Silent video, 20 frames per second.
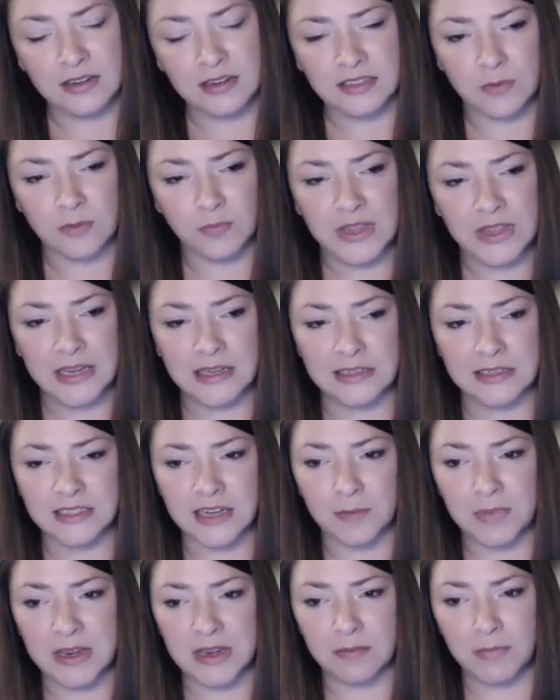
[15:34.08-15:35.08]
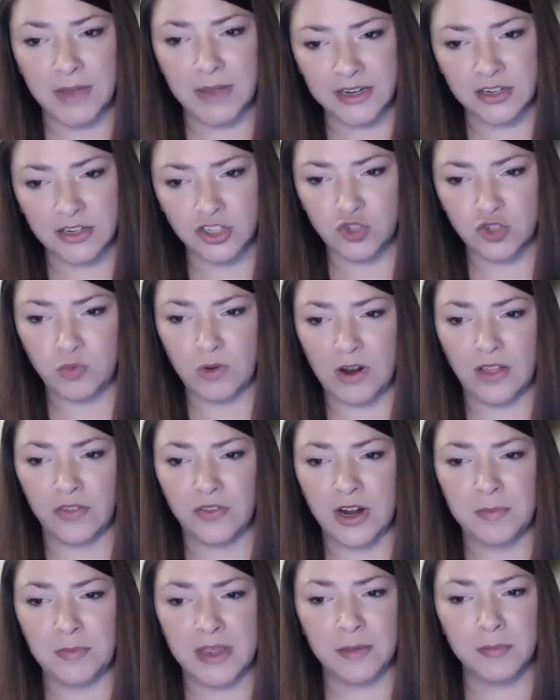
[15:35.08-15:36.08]
something is not being managed well and they're
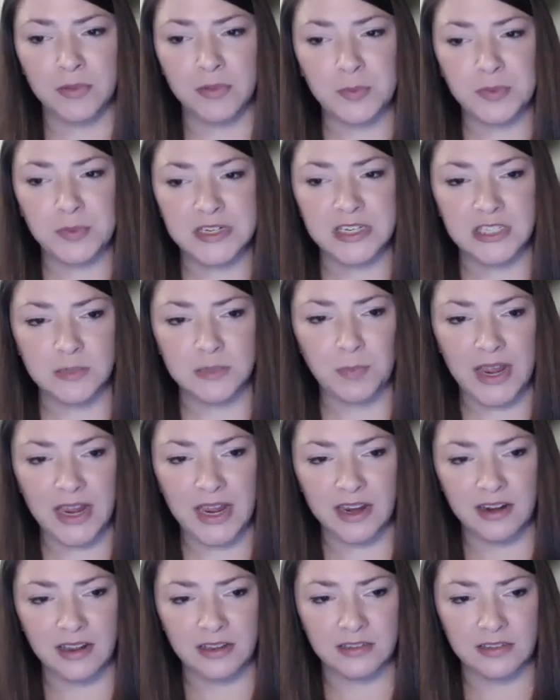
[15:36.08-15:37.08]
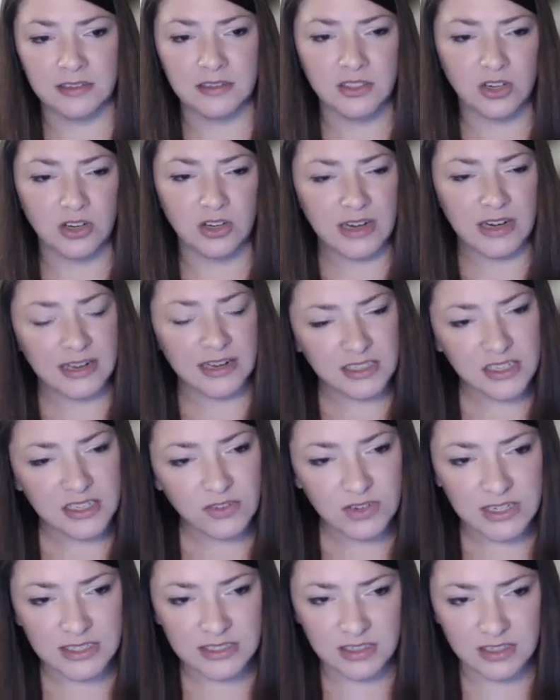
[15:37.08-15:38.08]
not being able to participate in certain
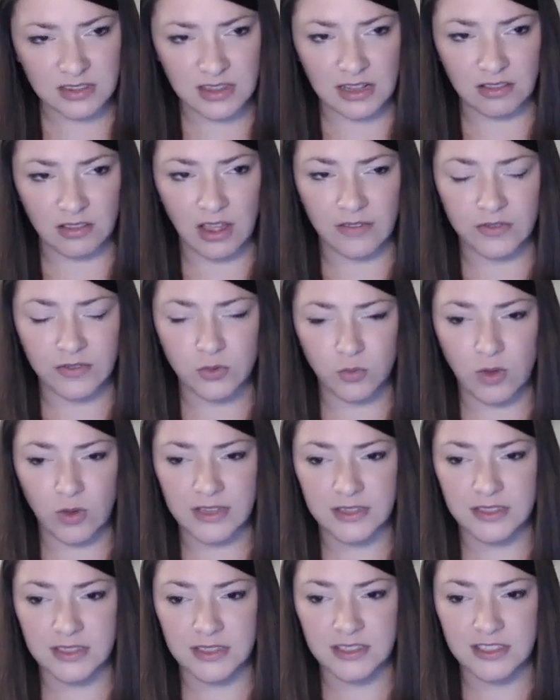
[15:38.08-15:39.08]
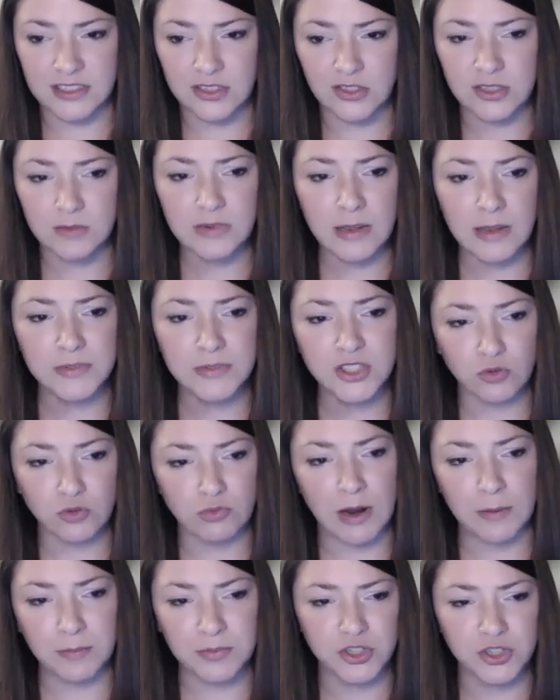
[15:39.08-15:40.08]
activities that they loved once. And so sometimes the
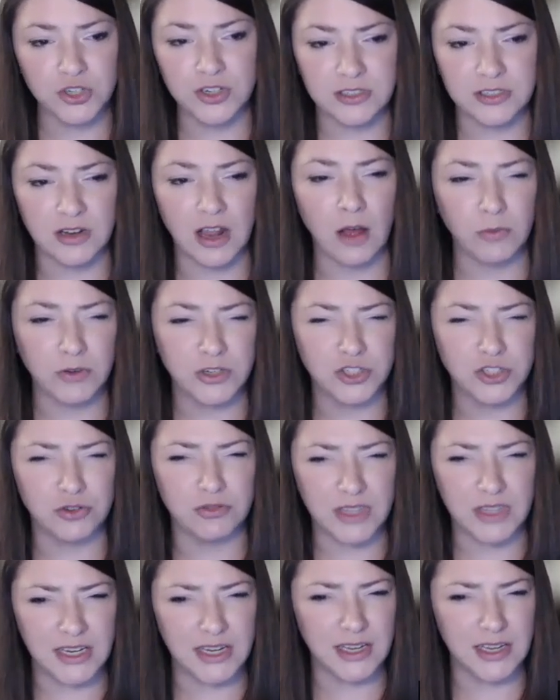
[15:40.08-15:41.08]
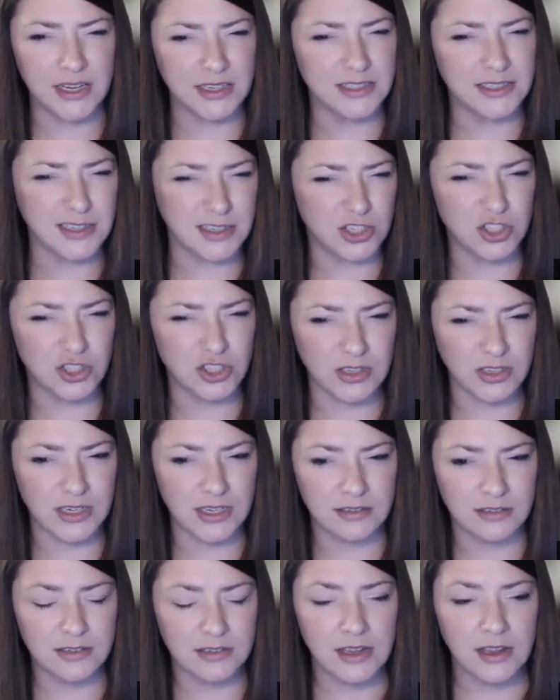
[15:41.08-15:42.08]
rupture is not what you think it is
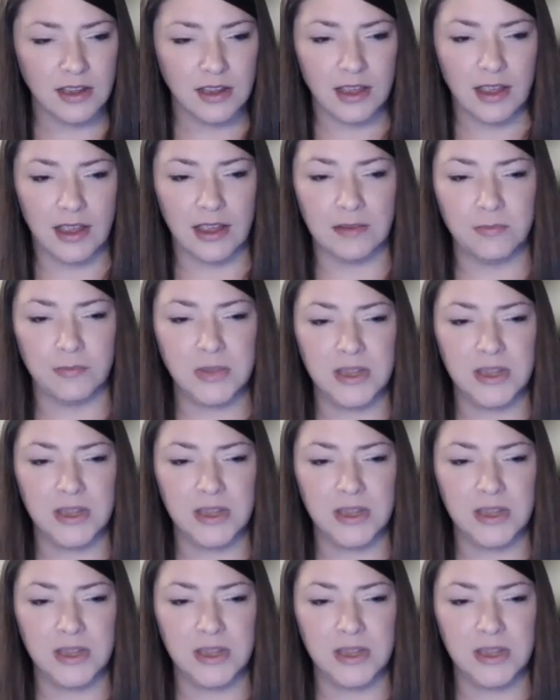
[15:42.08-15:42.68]
initially, and